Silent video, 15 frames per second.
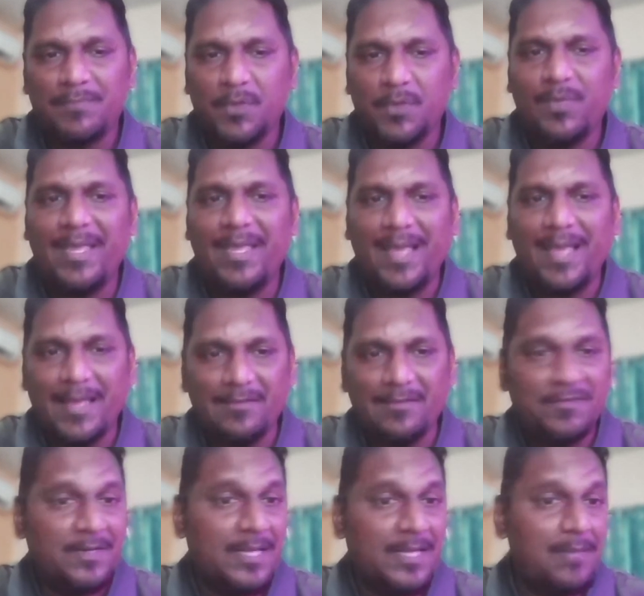we can
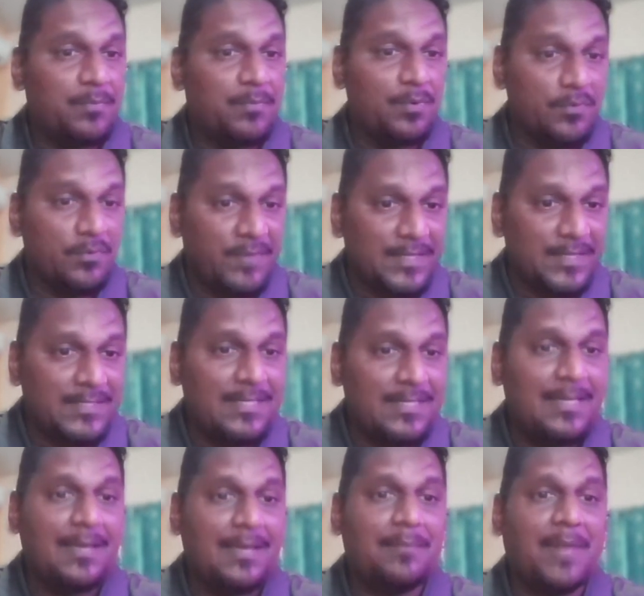further improve it
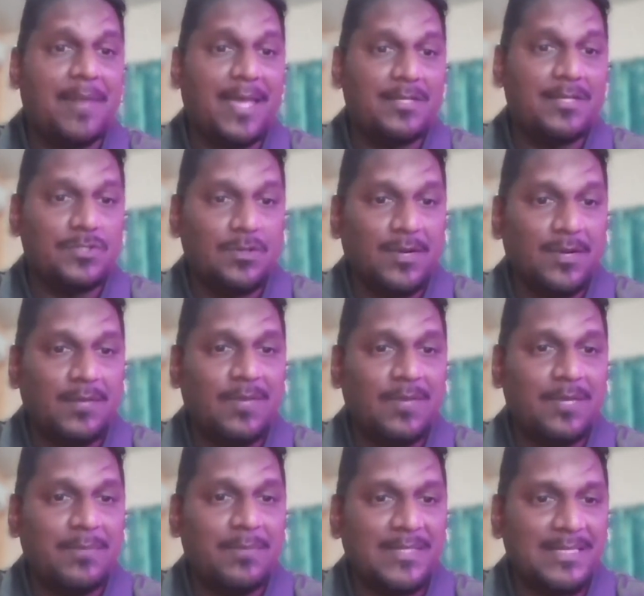by ensuring we
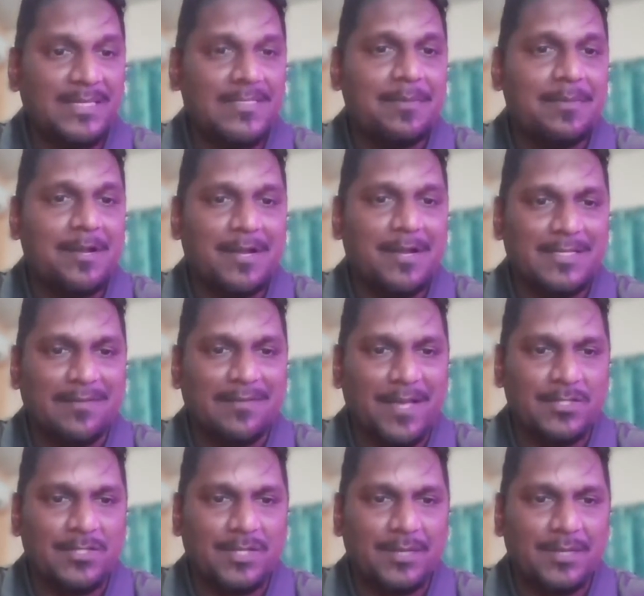get put in some corrective
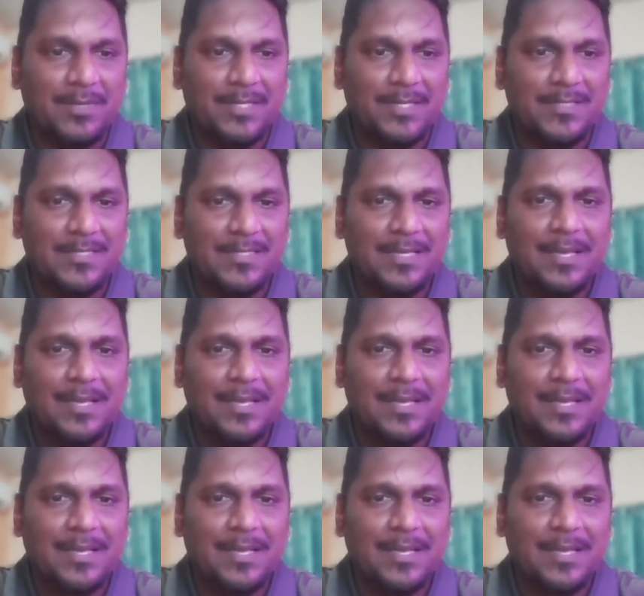action in place.